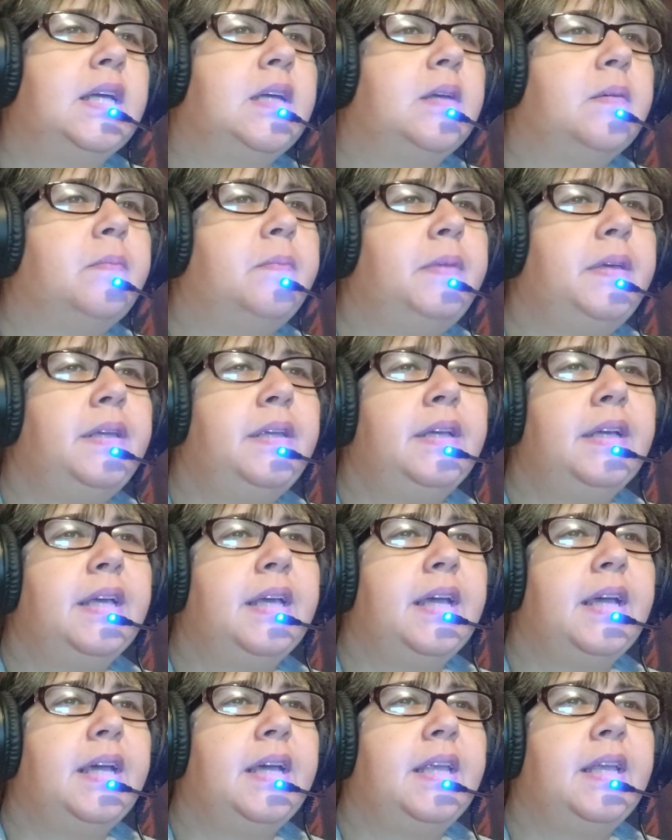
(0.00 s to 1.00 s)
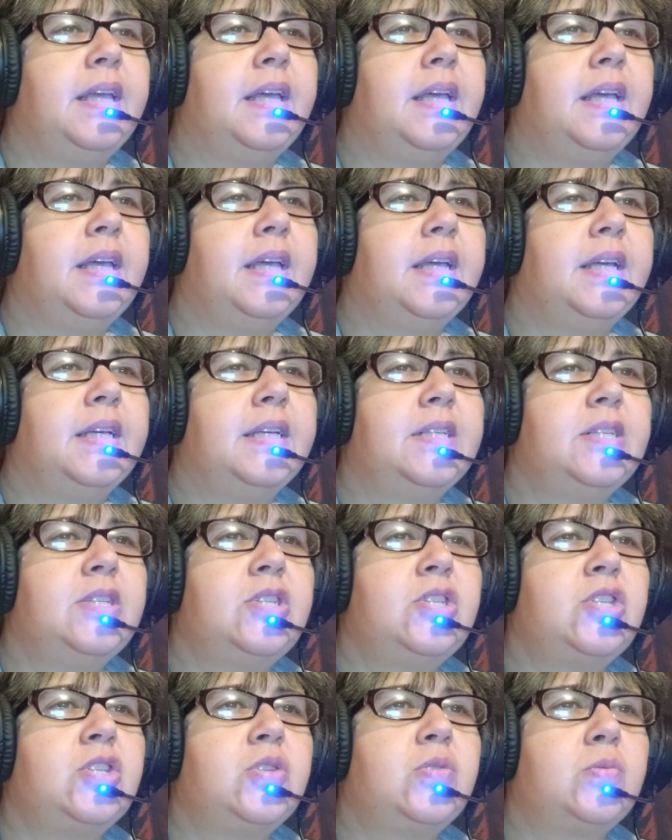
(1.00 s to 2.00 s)
communicating his
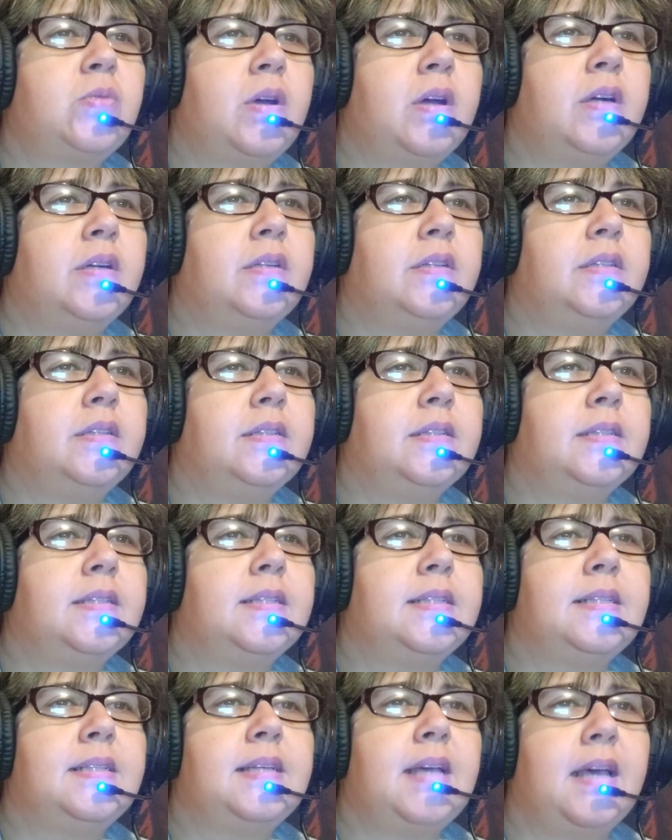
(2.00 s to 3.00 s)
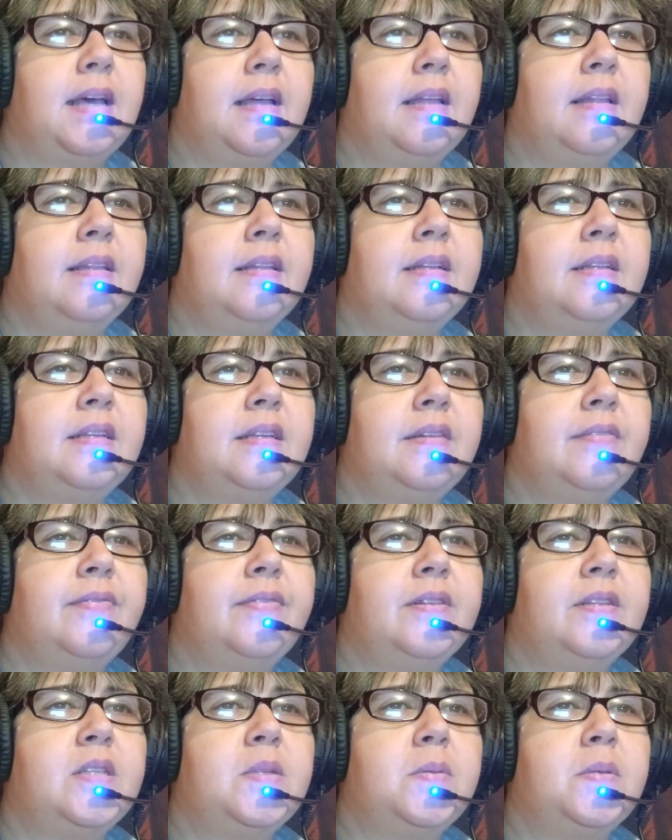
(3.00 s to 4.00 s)
struggle to tell the
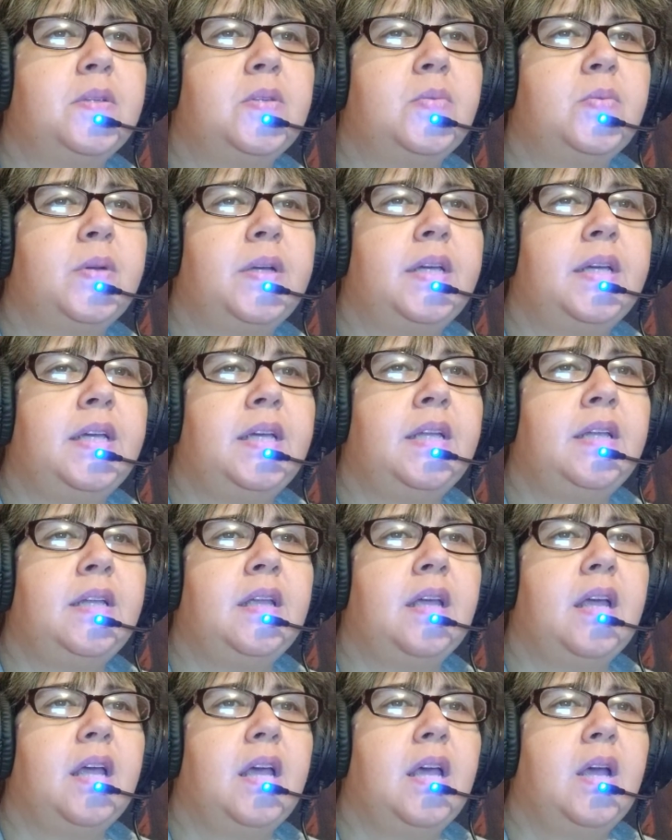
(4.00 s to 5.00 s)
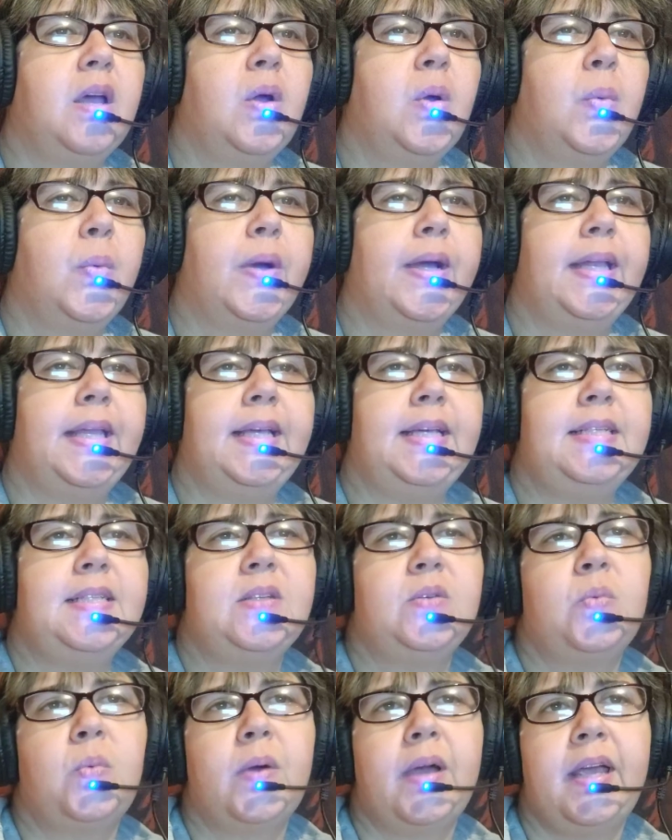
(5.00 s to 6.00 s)
difference between when he's
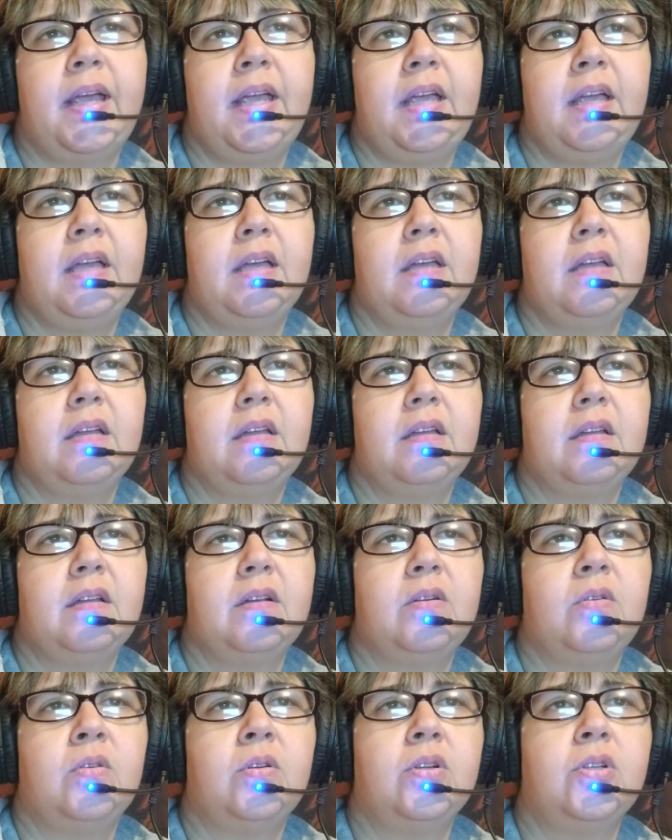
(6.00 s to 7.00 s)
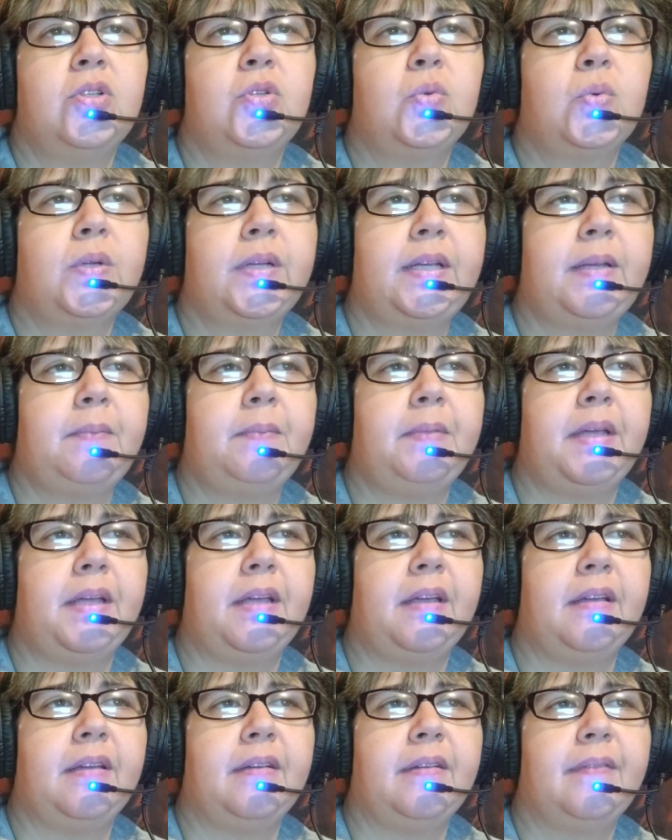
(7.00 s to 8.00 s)
awake or
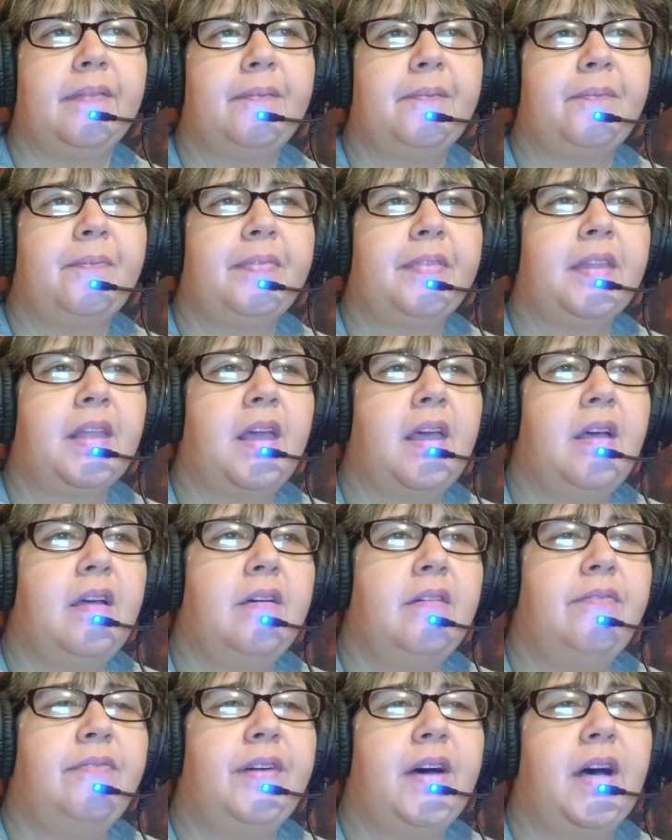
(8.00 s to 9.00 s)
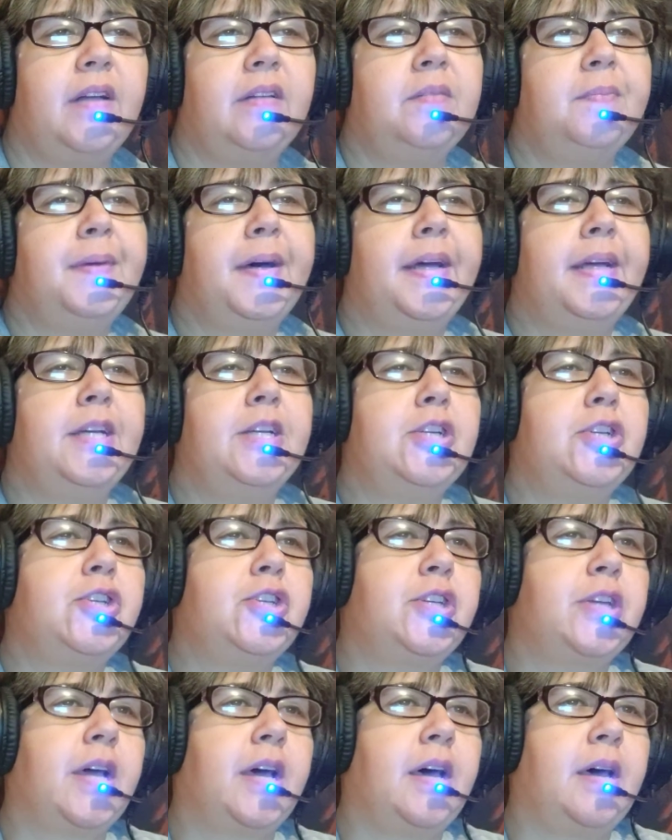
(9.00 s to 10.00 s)
dreaming, followed by a
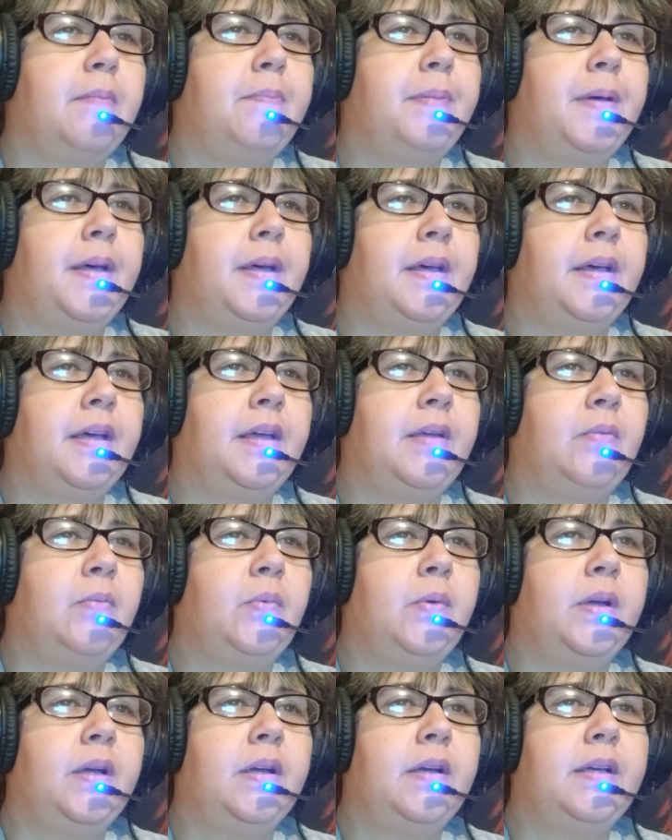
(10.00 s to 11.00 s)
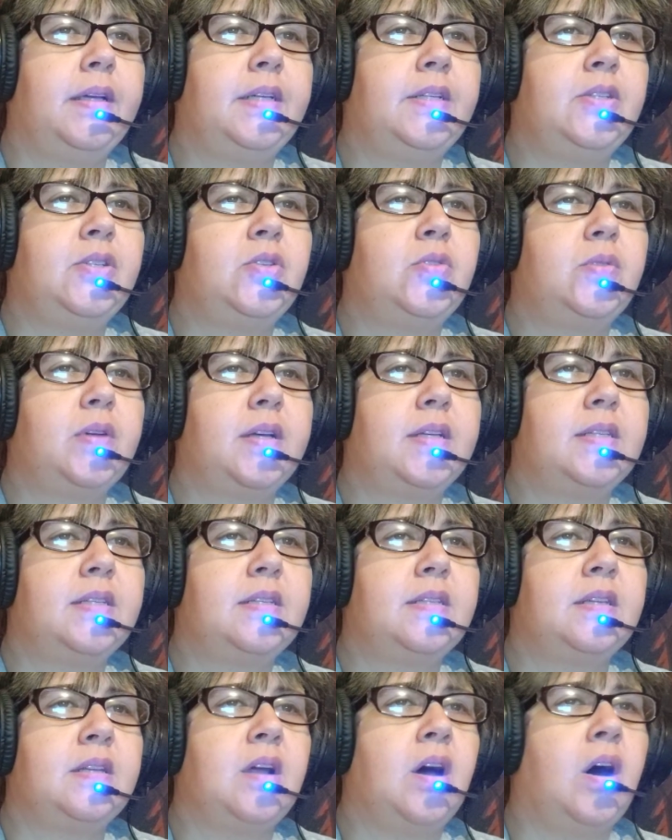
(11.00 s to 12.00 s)
shot behind where he's
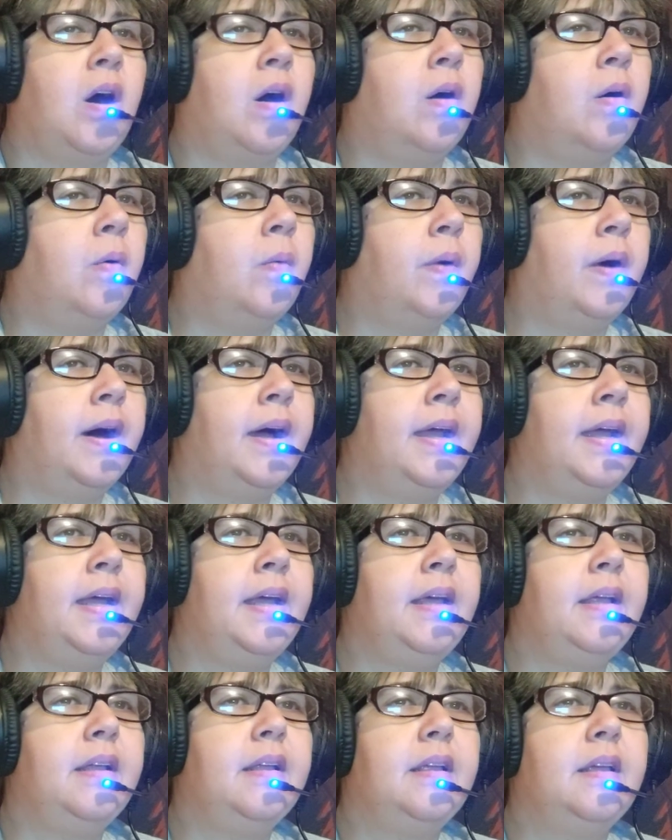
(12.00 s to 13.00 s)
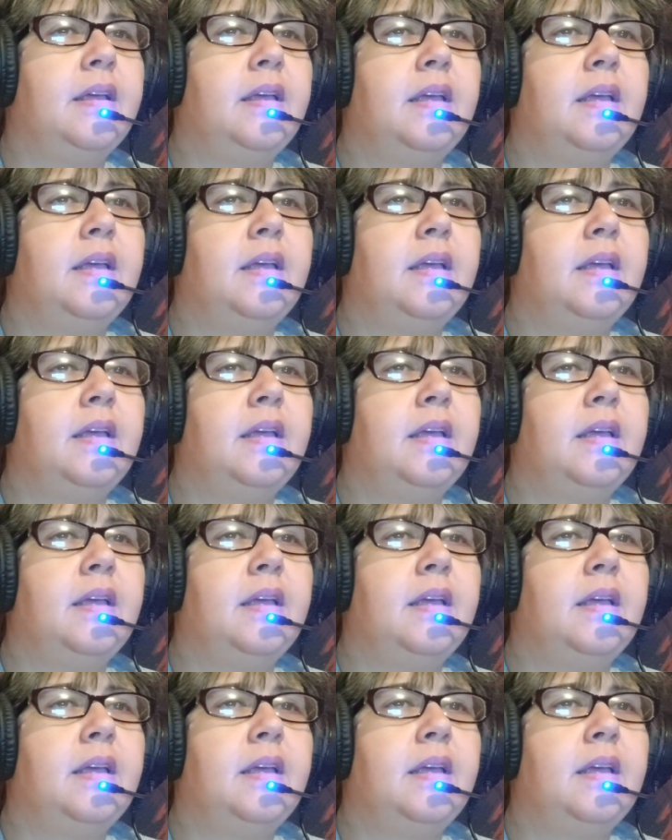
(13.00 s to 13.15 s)
dressed in all white,